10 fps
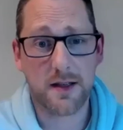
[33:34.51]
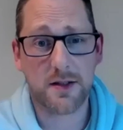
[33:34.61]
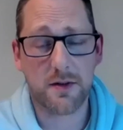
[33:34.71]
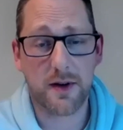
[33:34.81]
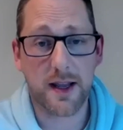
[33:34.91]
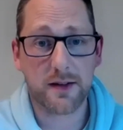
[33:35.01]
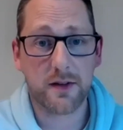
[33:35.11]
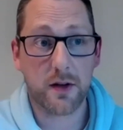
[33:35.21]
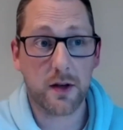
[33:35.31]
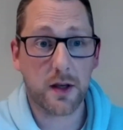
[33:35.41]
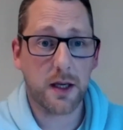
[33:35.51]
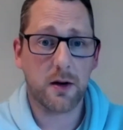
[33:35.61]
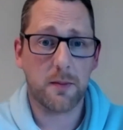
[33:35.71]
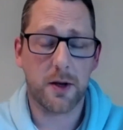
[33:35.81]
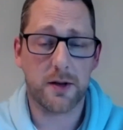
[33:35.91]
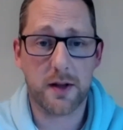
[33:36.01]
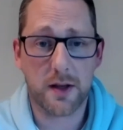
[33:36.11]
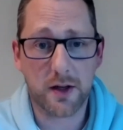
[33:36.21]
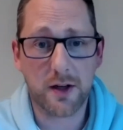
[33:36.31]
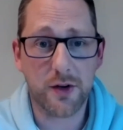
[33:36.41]
great to hear about the
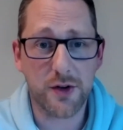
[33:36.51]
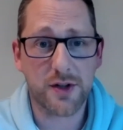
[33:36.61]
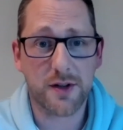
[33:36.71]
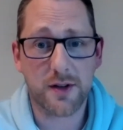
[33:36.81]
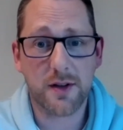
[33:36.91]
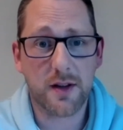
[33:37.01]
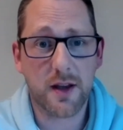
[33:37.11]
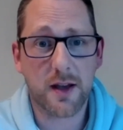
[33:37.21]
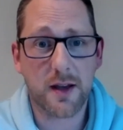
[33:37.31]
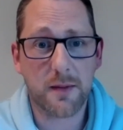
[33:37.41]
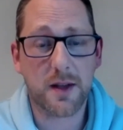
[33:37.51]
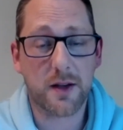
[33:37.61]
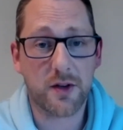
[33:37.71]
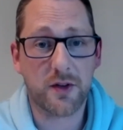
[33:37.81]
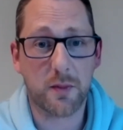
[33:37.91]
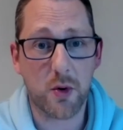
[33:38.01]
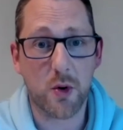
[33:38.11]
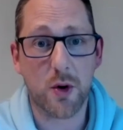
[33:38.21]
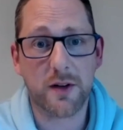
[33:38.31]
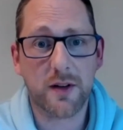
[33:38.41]
inclusion that you
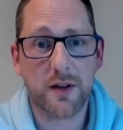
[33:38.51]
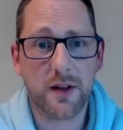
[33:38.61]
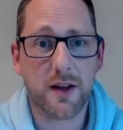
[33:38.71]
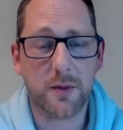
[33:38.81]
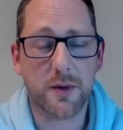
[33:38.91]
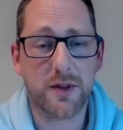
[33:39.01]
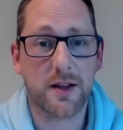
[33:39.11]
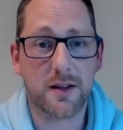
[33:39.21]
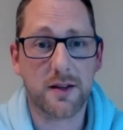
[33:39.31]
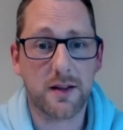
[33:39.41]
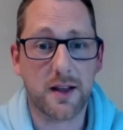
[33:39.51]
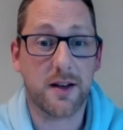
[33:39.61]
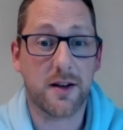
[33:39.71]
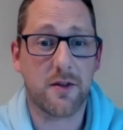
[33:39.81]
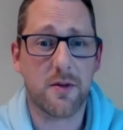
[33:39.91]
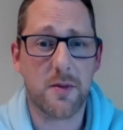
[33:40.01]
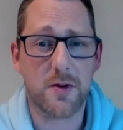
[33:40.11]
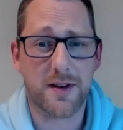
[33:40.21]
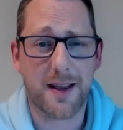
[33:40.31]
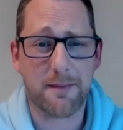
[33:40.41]
support within leading a remote
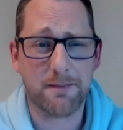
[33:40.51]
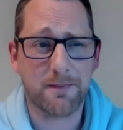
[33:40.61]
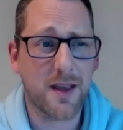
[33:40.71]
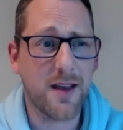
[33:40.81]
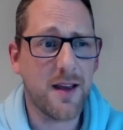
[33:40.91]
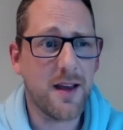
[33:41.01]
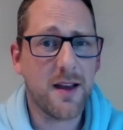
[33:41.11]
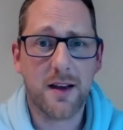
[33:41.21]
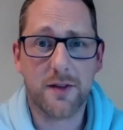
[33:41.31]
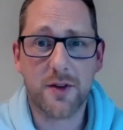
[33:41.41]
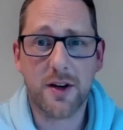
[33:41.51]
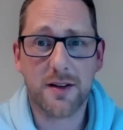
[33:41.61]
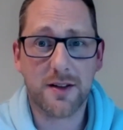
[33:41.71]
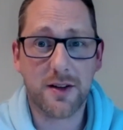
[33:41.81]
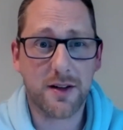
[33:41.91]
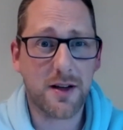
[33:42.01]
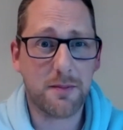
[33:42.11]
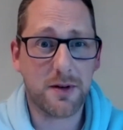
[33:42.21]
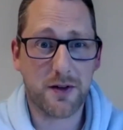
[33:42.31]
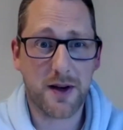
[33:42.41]
team. I've got a
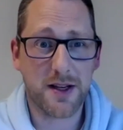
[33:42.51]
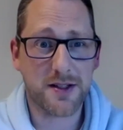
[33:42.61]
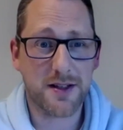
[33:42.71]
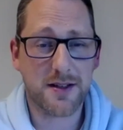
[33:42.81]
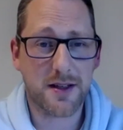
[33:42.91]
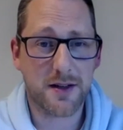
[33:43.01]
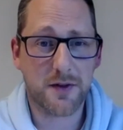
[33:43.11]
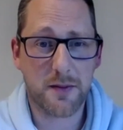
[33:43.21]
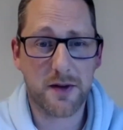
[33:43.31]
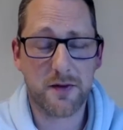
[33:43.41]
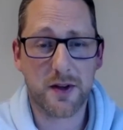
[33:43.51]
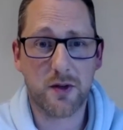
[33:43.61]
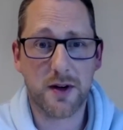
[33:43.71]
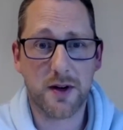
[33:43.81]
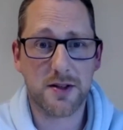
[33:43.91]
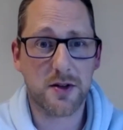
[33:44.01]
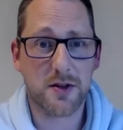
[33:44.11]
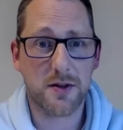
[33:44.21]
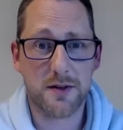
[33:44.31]
couple of questions that have come in, Victoria, so